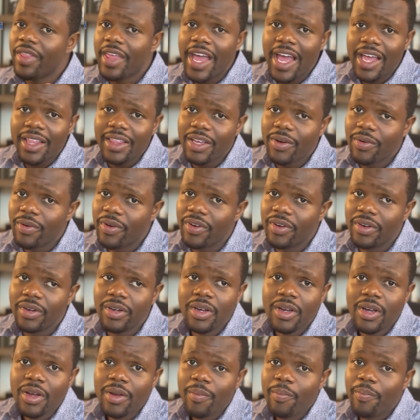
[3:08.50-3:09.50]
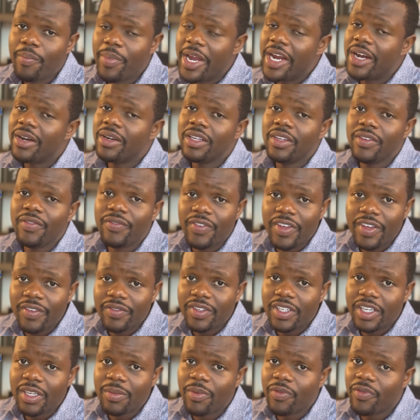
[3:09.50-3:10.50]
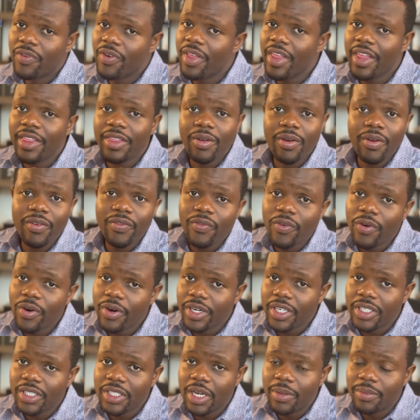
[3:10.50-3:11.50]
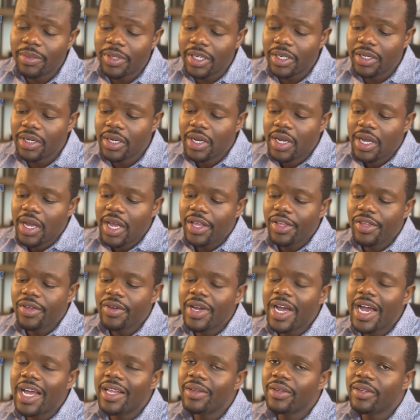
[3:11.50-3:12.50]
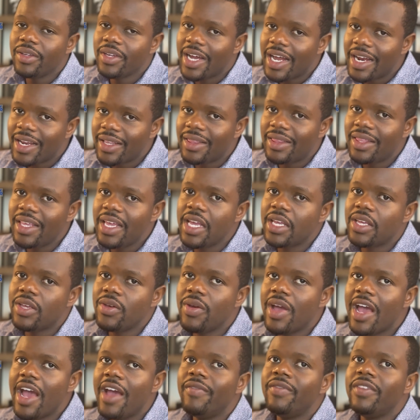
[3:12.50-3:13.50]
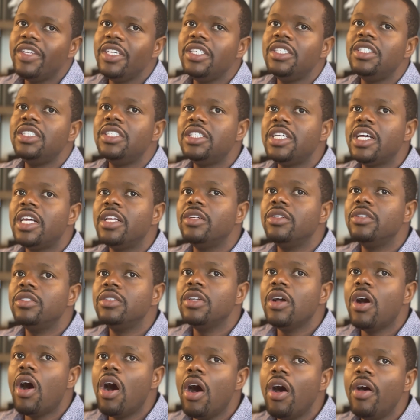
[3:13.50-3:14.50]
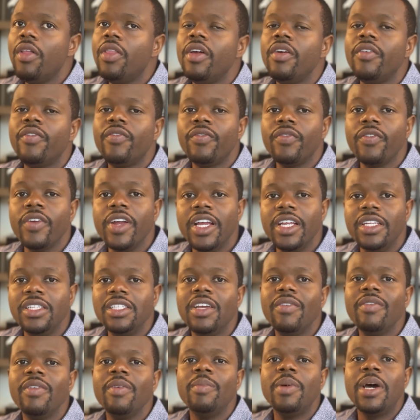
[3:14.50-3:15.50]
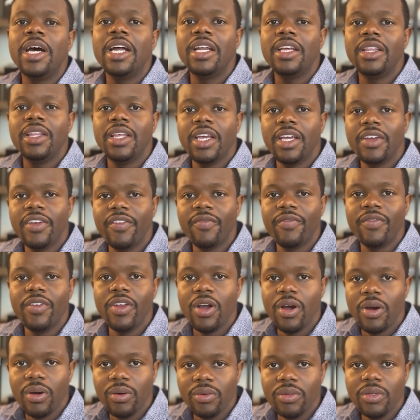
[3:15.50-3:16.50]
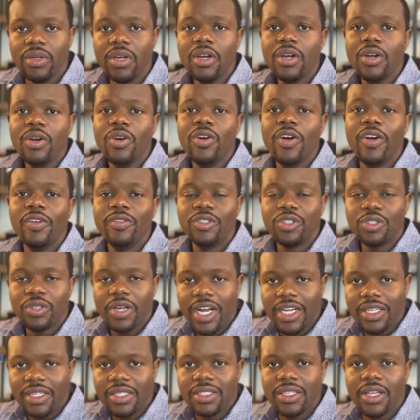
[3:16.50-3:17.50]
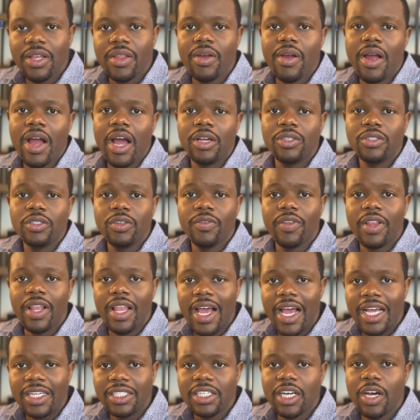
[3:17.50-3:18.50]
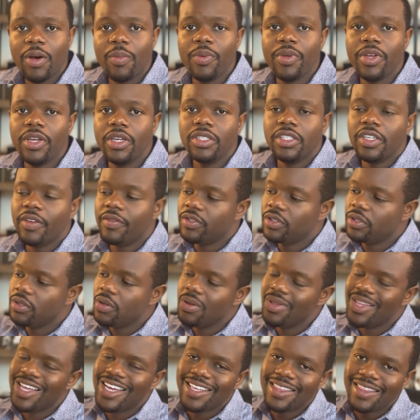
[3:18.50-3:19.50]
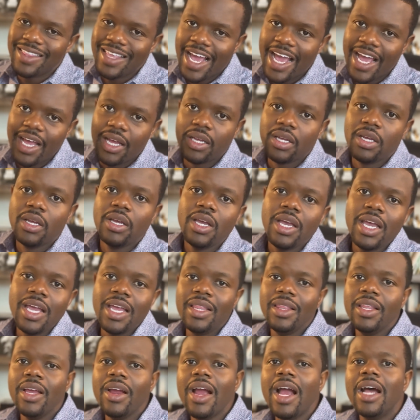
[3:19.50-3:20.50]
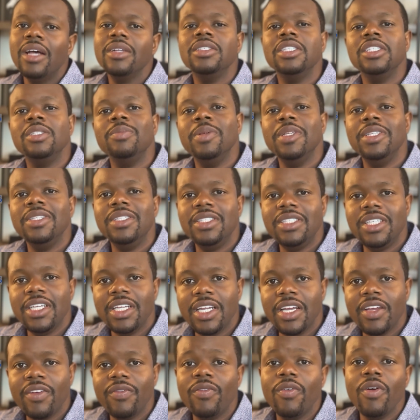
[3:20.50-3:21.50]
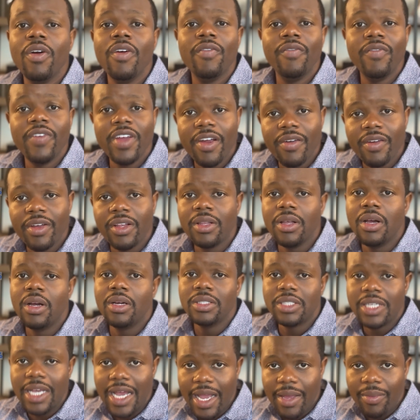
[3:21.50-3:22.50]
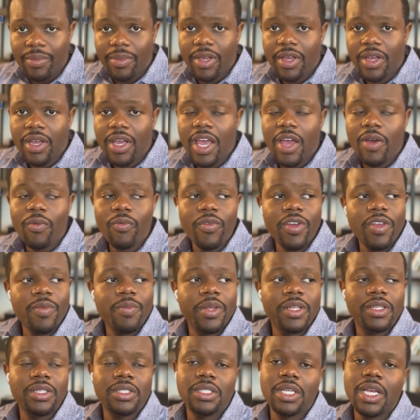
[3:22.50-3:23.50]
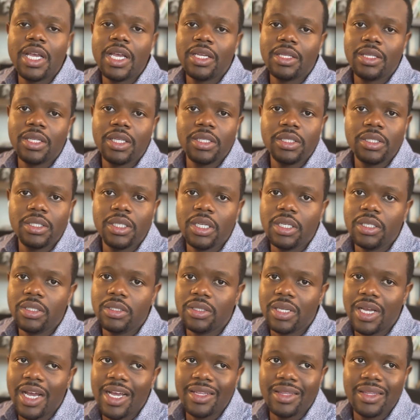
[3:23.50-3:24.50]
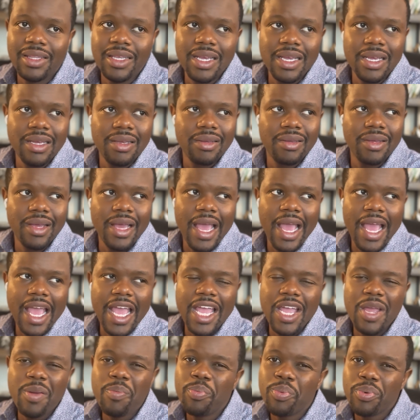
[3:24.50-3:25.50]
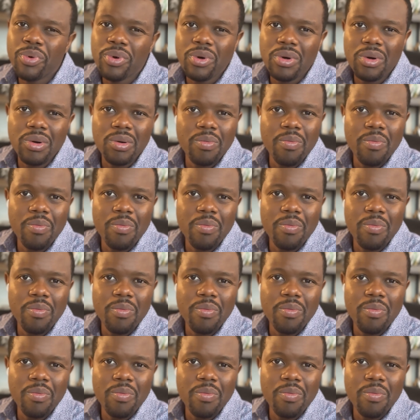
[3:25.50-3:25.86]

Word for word: that they were barely 50. Before that they were 40 something. You got you got to think you have these sellers, all their friends, everybody they've known who have tried to sell their house over the last couple years have sold like that and their house has been sitting for a very long time. And we've been saying this since I think April,